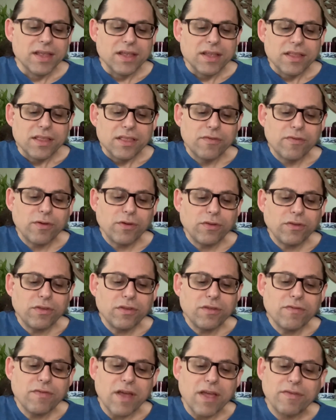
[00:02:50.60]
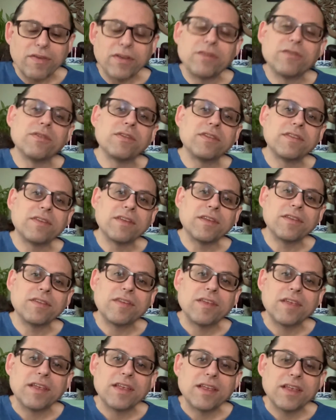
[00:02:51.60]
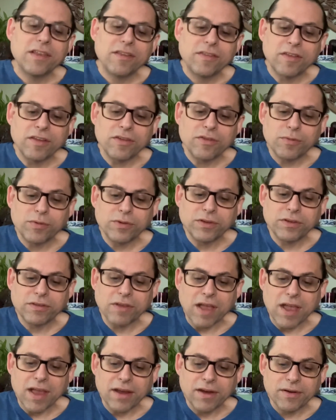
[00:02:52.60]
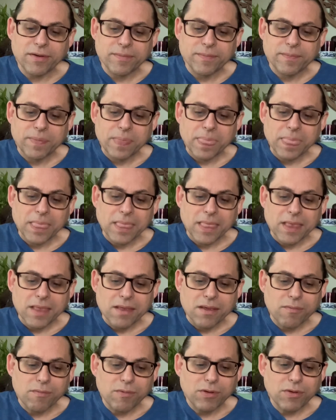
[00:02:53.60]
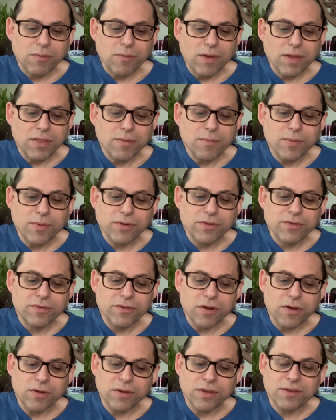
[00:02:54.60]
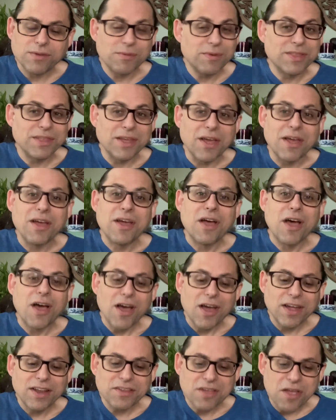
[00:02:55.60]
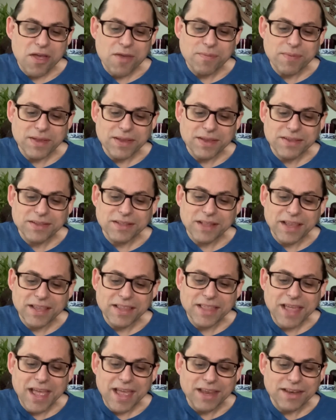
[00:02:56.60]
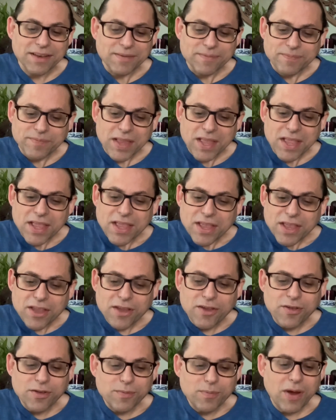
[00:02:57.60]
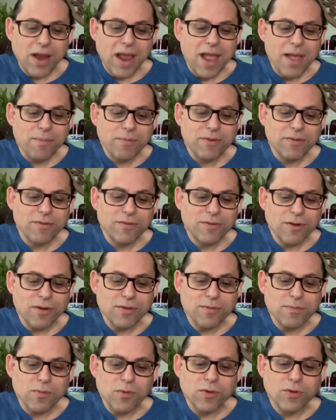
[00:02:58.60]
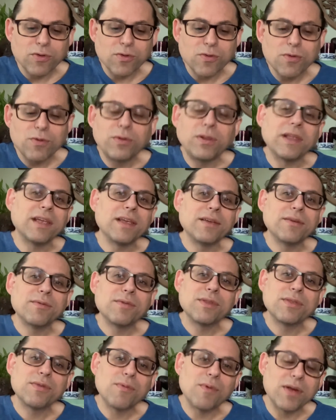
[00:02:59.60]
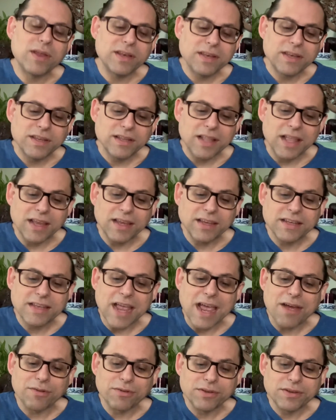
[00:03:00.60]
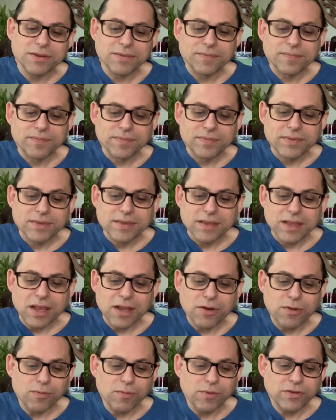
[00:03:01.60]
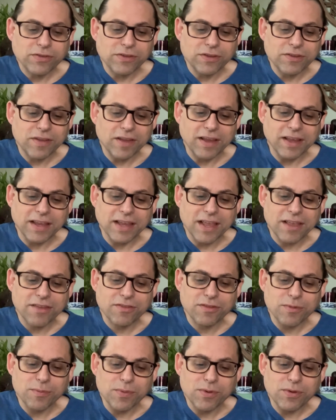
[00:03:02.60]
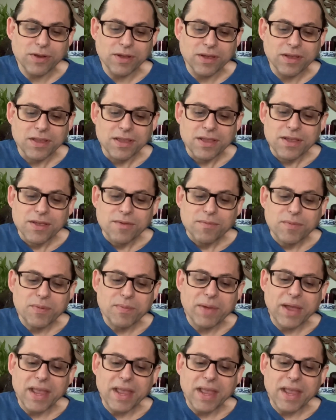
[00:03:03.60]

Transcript: The first of the five hindrances is sensual desire. I wonder why the Buddha started with a hot topic like that. He could perhaps have started more coolly with one like doubt. I don't wish to second guess the Buddha, but my